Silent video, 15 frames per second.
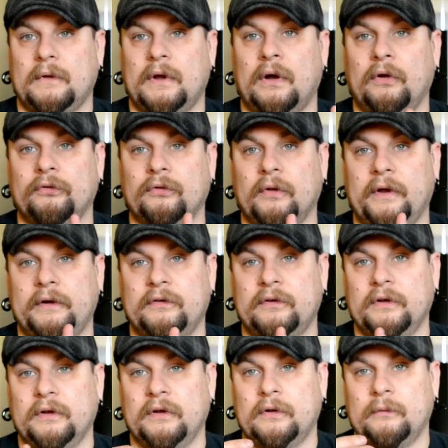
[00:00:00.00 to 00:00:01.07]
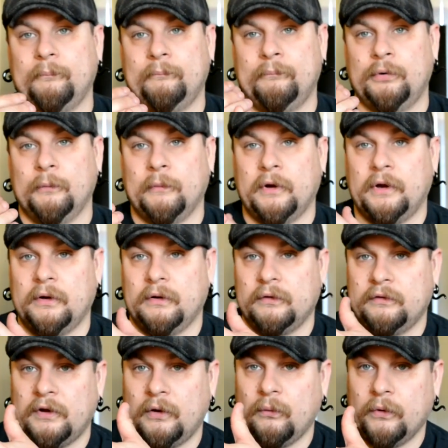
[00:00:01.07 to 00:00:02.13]
also like to
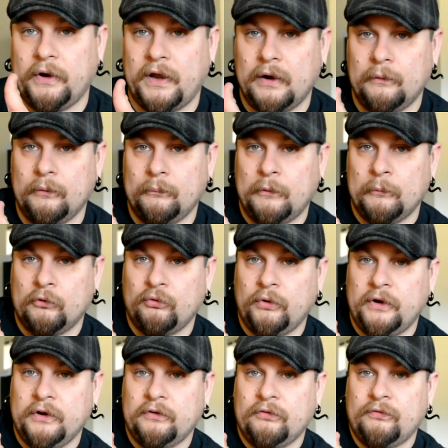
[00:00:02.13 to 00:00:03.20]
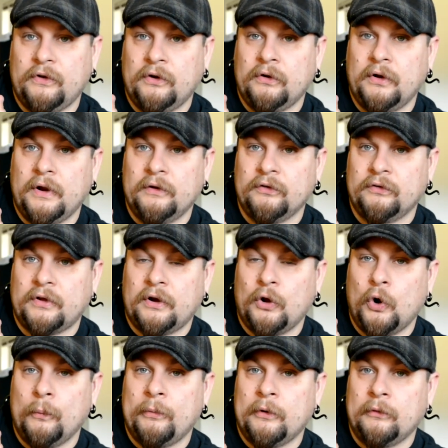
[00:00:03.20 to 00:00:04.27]
take one hand in between each finger and just kind
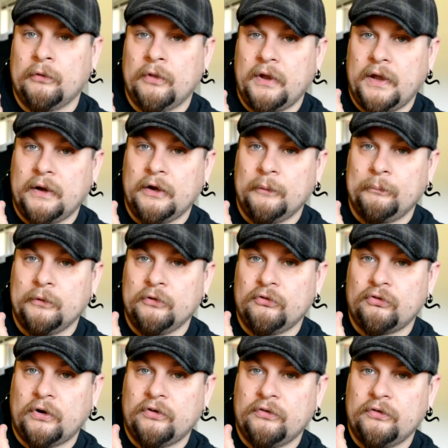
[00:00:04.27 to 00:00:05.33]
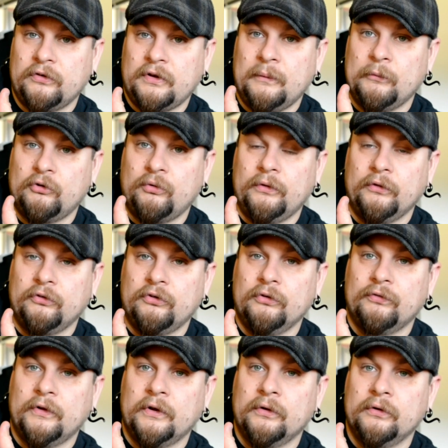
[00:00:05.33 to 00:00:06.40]
of open the hand up and stretch in between those two
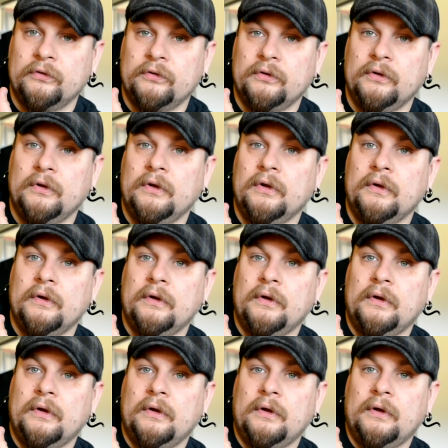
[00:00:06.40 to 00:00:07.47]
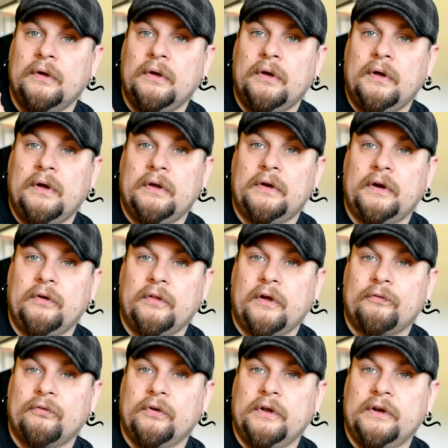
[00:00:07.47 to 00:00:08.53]
fingers. I do
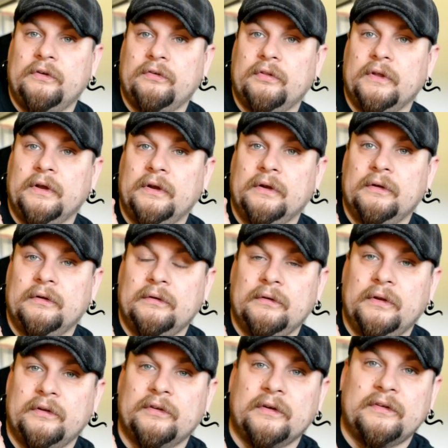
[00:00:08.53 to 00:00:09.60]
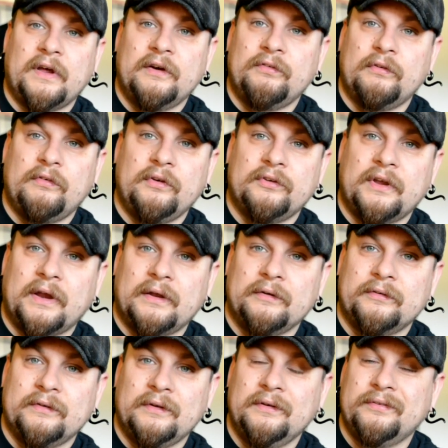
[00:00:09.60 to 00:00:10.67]
that for each thing. Like I said, 10-15
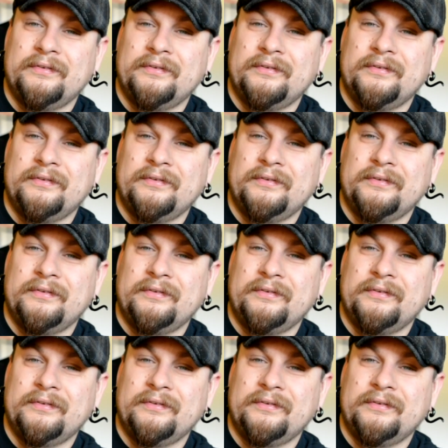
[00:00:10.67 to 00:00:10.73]
seconds.